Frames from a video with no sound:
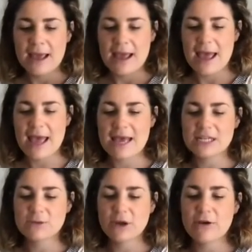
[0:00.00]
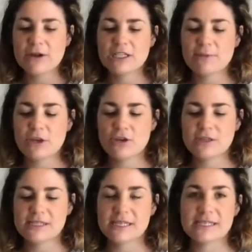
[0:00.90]
And we're going to be
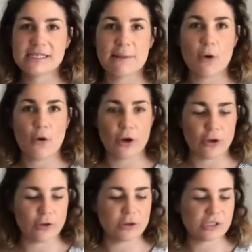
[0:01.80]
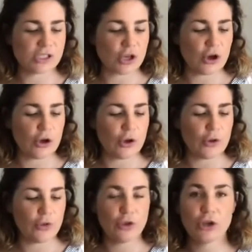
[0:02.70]
using some oil.
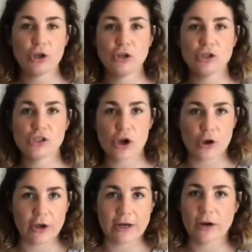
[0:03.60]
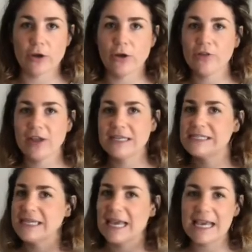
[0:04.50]
So you can use coconut oil, that
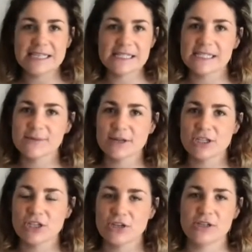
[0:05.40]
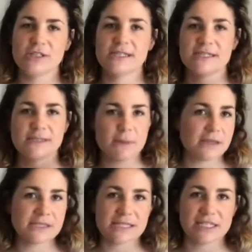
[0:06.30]
is the easiest one to use,
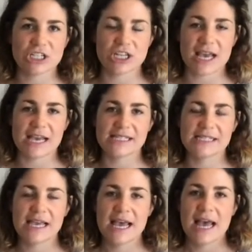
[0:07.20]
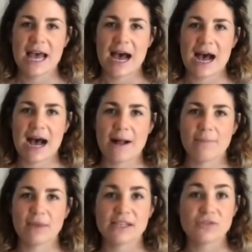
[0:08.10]
smells delicious.
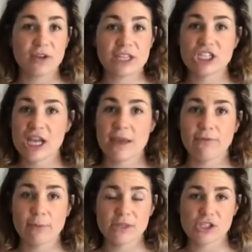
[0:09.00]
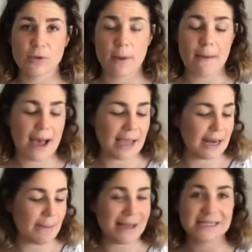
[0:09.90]
It's really cheap from the
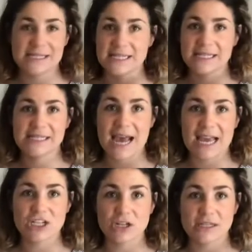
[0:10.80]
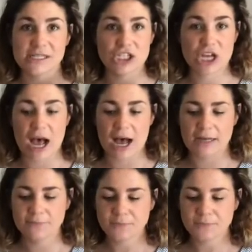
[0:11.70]
supermarket, about $6 to $8 a jar.